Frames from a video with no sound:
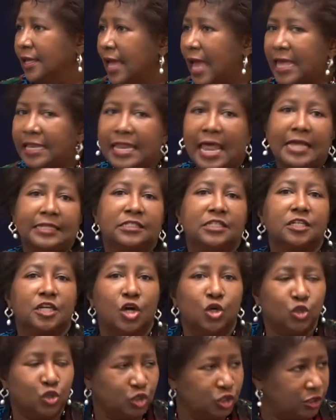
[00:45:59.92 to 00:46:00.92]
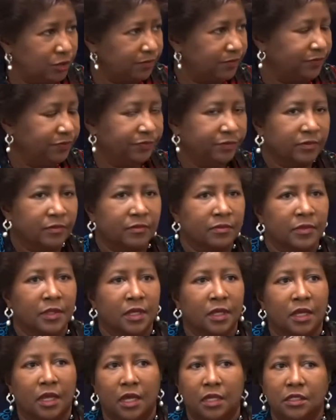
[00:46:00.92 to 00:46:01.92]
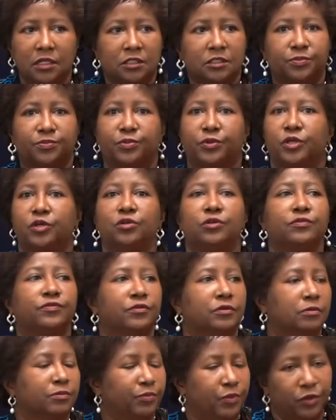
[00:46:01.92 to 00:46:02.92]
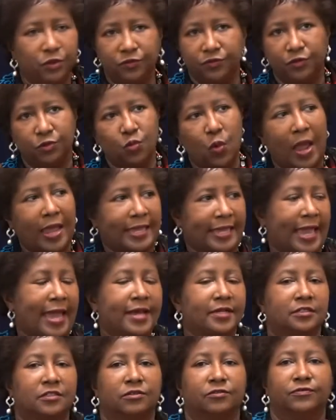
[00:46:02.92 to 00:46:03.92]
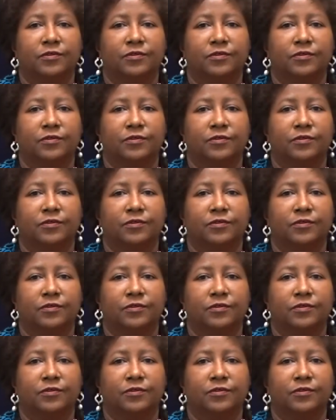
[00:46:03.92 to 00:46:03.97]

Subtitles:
Atlantic Ocean. It looked beautiful, beautiful white castle